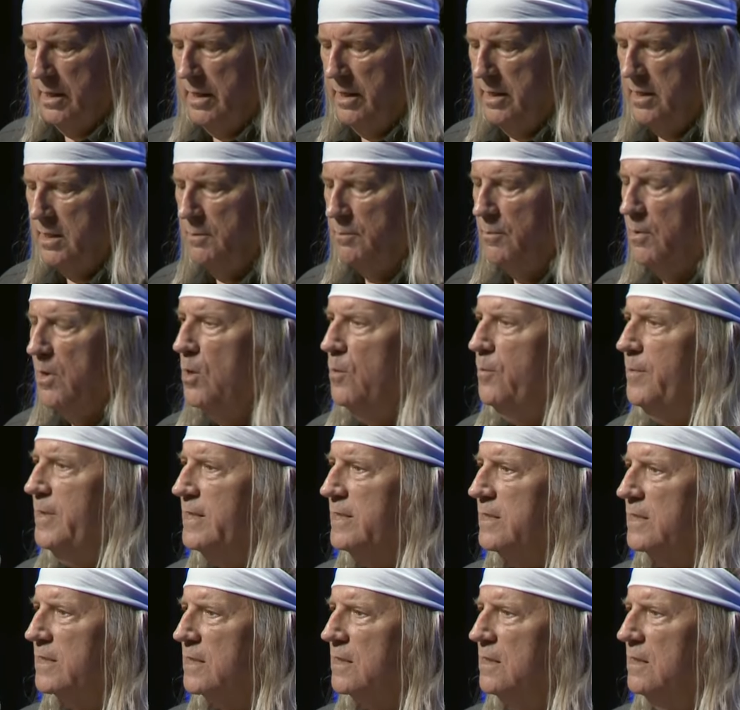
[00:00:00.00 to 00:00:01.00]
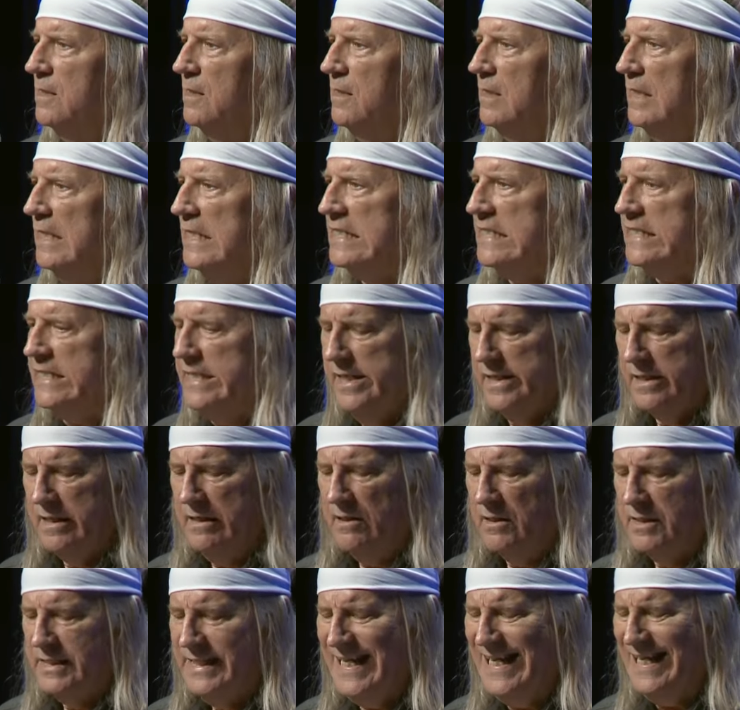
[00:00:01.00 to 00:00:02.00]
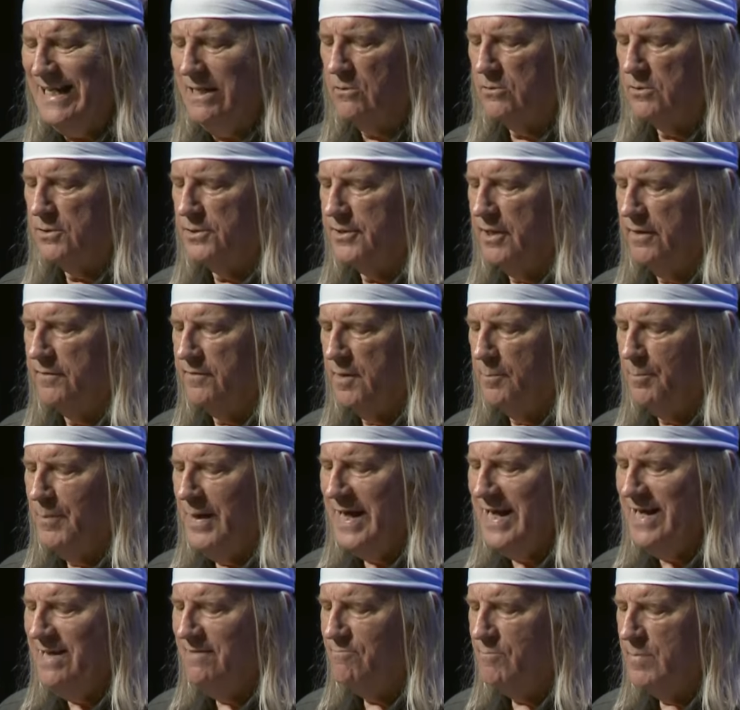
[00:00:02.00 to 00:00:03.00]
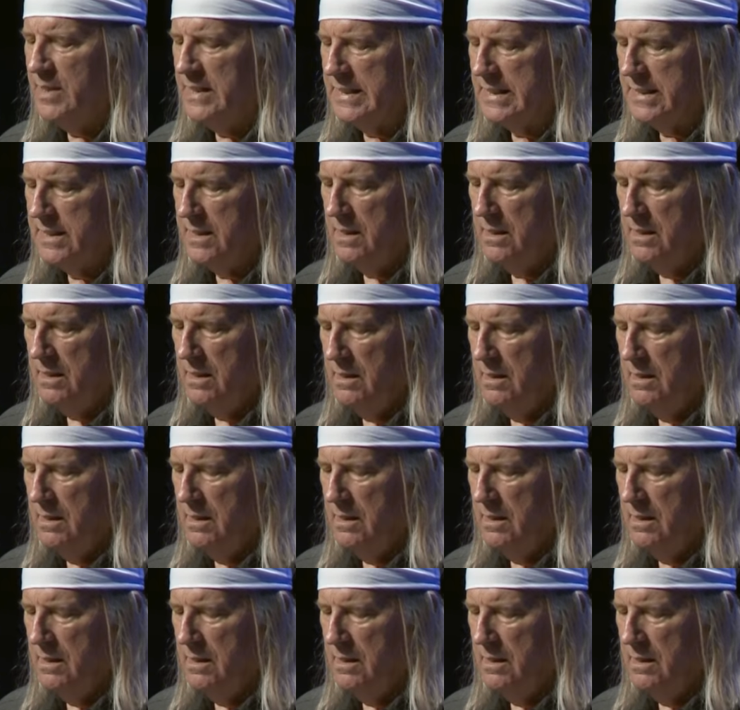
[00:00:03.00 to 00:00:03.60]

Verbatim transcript: In a moment, it tinkled on the pavement.